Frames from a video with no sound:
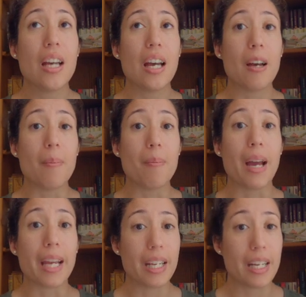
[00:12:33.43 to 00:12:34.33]

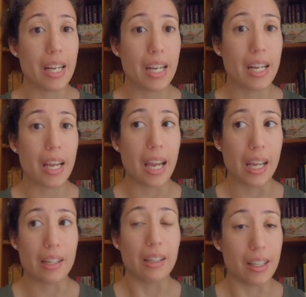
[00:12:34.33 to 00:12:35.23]
I can knit
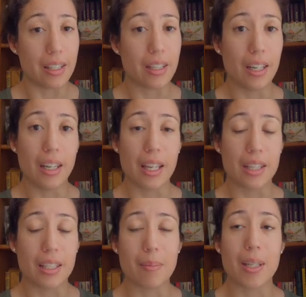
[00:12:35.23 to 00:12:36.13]
and listen at
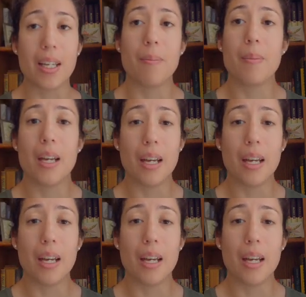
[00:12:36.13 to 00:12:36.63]
the same time.